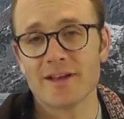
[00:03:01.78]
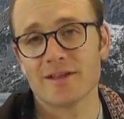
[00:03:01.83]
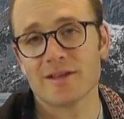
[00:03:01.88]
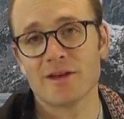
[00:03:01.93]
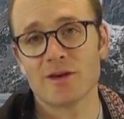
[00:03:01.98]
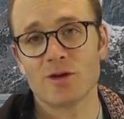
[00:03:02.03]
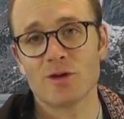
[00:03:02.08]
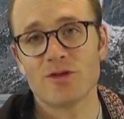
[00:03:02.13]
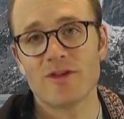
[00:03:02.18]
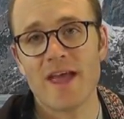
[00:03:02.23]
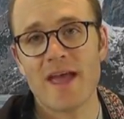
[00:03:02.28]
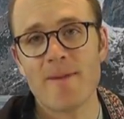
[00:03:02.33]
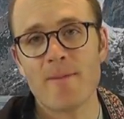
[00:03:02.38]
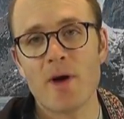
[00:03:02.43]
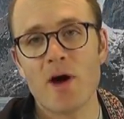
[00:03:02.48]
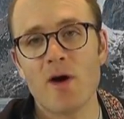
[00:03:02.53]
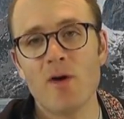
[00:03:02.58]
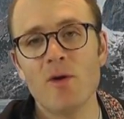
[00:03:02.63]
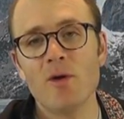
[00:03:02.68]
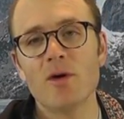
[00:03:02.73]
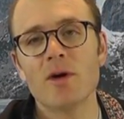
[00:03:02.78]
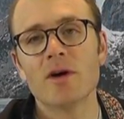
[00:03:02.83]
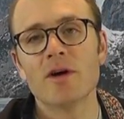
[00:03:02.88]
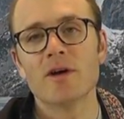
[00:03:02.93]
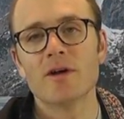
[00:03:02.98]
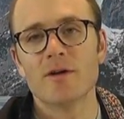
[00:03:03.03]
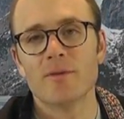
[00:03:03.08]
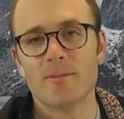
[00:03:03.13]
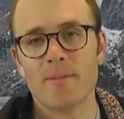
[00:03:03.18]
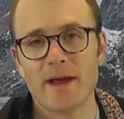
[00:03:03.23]
little demo,
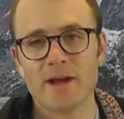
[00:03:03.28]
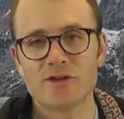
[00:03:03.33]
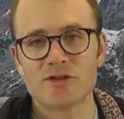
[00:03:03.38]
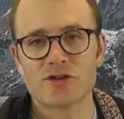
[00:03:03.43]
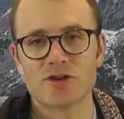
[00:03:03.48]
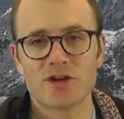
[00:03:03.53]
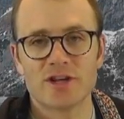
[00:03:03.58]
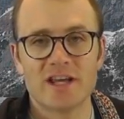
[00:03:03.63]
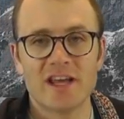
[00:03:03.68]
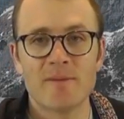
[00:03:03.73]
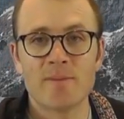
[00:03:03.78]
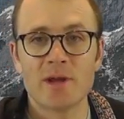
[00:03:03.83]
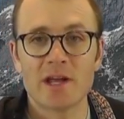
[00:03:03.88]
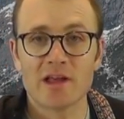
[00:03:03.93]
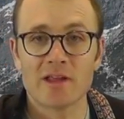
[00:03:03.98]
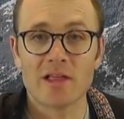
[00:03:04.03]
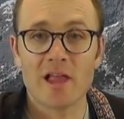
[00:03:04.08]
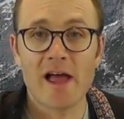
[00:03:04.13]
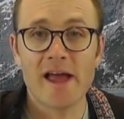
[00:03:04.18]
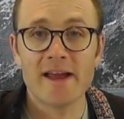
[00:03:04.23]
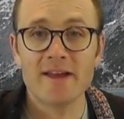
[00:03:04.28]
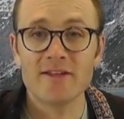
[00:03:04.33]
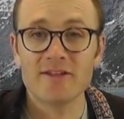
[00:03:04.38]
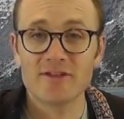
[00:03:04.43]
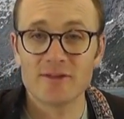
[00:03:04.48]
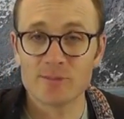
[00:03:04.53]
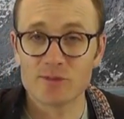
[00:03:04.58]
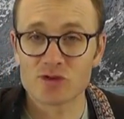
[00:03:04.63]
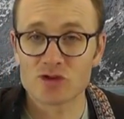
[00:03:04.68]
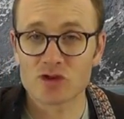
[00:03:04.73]
make sure you give me a like,
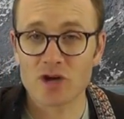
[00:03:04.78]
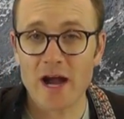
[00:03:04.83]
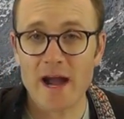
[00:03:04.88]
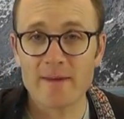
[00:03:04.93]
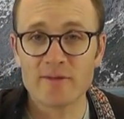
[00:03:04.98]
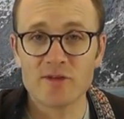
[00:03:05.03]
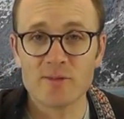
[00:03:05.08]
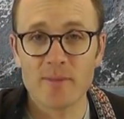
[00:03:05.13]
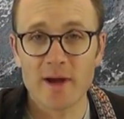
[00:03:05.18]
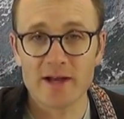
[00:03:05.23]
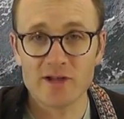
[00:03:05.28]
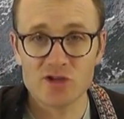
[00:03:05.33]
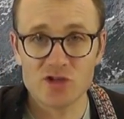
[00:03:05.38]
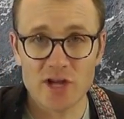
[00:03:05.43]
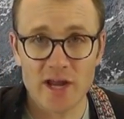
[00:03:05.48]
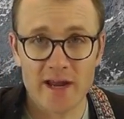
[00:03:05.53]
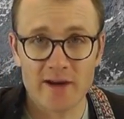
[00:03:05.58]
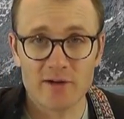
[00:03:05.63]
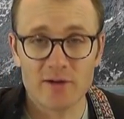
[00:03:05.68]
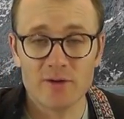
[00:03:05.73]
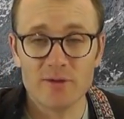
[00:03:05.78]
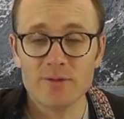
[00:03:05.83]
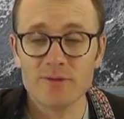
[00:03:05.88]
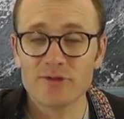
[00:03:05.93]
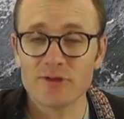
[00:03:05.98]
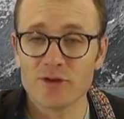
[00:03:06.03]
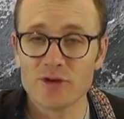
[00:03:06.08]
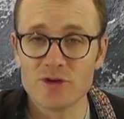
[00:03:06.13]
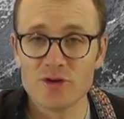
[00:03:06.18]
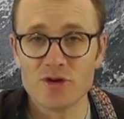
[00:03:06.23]
subscribe to my channel
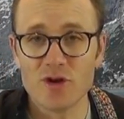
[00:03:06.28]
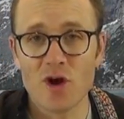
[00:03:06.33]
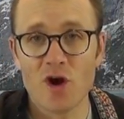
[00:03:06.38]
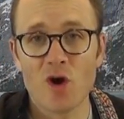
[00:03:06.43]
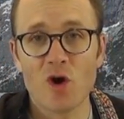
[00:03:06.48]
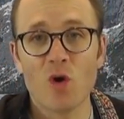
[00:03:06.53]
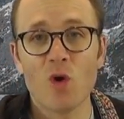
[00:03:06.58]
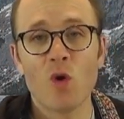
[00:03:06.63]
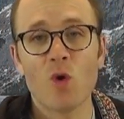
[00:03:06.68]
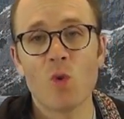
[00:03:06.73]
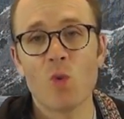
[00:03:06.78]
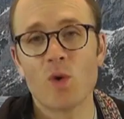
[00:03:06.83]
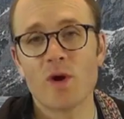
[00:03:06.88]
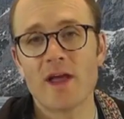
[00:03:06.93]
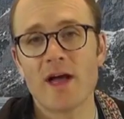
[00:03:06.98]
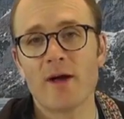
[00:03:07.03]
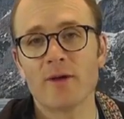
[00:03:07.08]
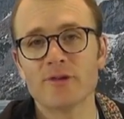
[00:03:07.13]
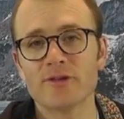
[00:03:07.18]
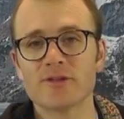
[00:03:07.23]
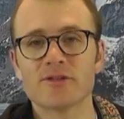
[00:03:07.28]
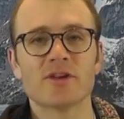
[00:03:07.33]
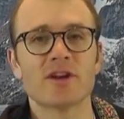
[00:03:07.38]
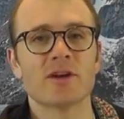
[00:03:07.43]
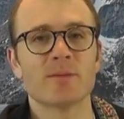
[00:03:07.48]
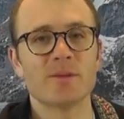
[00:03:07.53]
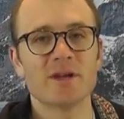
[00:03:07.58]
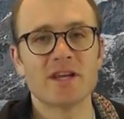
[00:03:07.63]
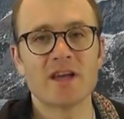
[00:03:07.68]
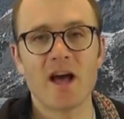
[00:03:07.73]
so you know what else is going
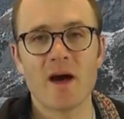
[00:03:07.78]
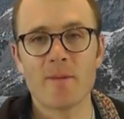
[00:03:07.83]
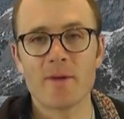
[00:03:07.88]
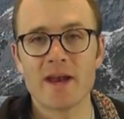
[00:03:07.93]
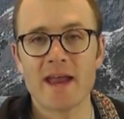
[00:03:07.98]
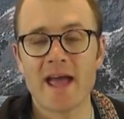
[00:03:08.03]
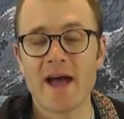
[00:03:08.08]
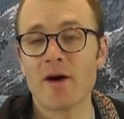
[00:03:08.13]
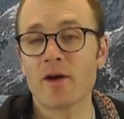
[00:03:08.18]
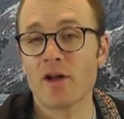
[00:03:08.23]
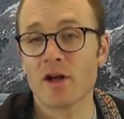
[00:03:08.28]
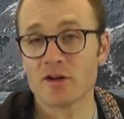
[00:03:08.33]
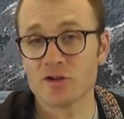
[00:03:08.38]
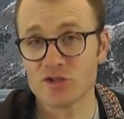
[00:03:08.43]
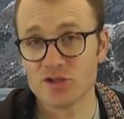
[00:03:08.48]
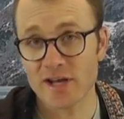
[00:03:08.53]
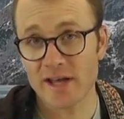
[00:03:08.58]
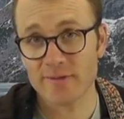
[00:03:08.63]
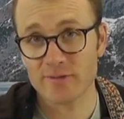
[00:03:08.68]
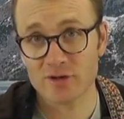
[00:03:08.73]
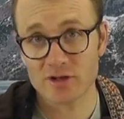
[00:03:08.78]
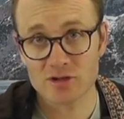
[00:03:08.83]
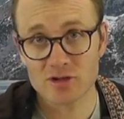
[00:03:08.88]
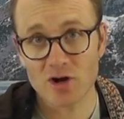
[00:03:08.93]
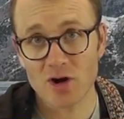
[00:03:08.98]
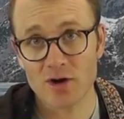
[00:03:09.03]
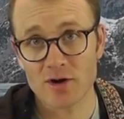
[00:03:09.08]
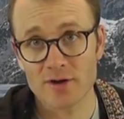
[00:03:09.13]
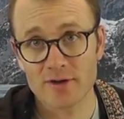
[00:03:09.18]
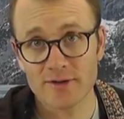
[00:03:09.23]
to be coming out on Jeff's
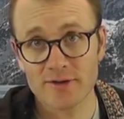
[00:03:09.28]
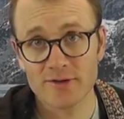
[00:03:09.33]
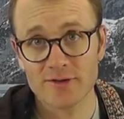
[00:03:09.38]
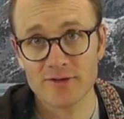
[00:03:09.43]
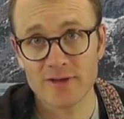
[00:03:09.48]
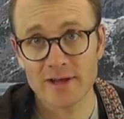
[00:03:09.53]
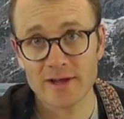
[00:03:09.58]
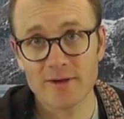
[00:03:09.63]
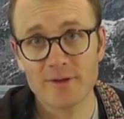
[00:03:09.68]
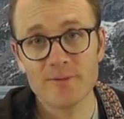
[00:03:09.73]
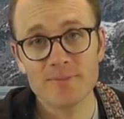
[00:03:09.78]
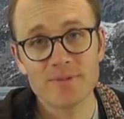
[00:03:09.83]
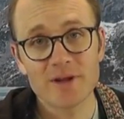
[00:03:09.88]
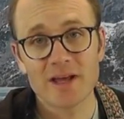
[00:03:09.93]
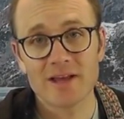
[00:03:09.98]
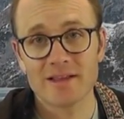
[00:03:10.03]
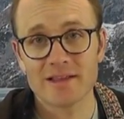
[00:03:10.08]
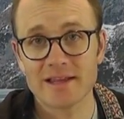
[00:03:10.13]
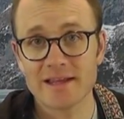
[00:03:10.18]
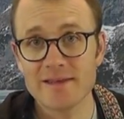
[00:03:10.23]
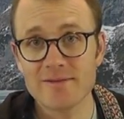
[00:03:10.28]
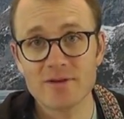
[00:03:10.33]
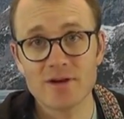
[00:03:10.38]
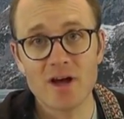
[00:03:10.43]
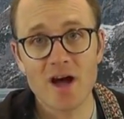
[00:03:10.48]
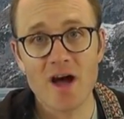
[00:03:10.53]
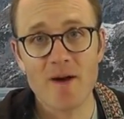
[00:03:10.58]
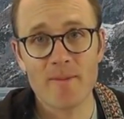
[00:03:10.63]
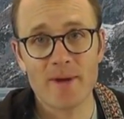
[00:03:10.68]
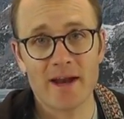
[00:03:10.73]
Guitar and Steel. Leave a
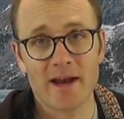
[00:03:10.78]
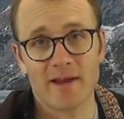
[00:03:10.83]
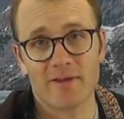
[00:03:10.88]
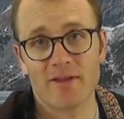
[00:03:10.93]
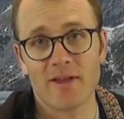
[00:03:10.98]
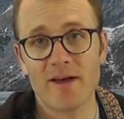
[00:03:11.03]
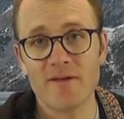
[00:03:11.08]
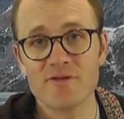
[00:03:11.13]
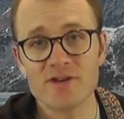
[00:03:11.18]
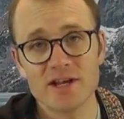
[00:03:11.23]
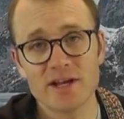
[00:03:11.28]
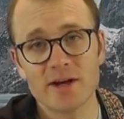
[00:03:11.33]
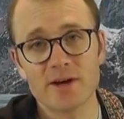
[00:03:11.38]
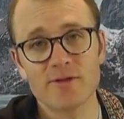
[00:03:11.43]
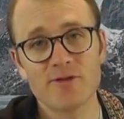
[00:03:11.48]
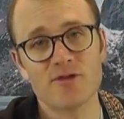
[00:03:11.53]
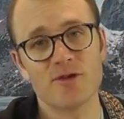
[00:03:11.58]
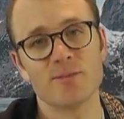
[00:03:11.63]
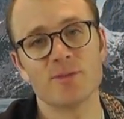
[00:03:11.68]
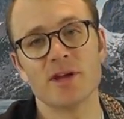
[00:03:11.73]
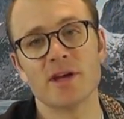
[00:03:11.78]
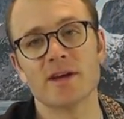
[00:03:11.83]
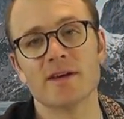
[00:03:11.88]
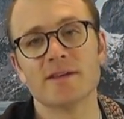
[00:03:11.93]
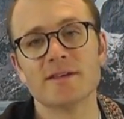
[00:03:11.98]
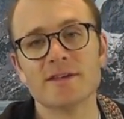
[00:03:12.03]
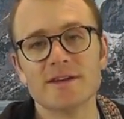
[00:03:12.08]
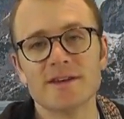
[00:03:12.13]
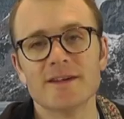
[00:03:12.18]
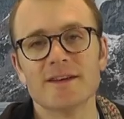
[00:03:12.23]
comment. I'd love to hear from you.
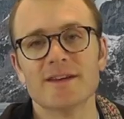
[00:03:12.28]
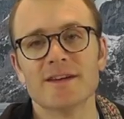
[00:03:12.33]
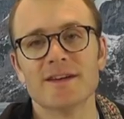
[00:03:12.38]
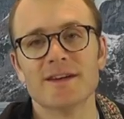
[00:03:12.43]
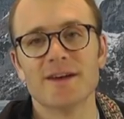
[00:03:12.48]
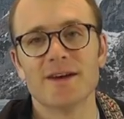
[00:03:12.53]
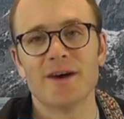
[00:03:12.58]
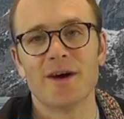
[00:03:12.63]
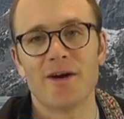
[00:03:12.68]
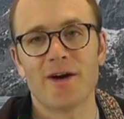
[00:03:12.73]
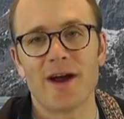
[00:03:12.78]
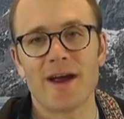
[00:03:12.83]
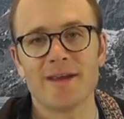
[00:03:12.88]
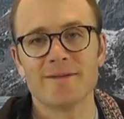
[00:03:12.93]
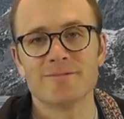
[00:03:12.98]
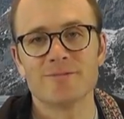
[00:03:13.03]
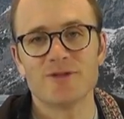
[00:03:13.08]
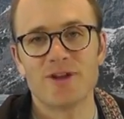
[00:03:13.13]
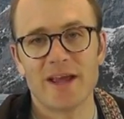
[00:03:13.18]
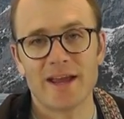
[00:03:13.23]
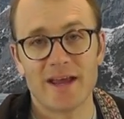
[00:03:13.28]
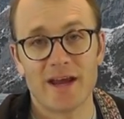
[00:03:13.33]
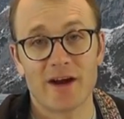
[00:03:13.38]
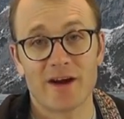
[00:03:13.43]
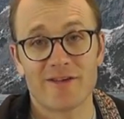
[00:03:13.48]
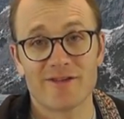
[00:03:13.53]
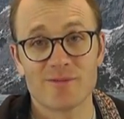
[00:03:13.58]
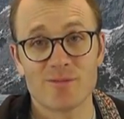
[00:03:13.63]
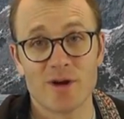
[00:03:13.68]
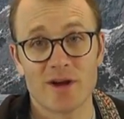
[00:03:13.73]
All right, take care,
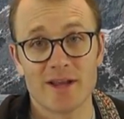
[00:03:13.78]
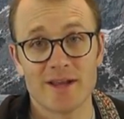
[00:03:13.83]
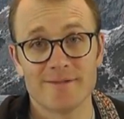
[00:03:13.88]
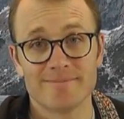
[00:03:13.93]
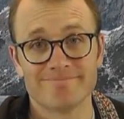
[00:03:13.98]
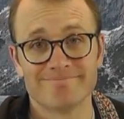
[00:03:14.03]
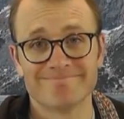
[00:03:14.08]
everybody.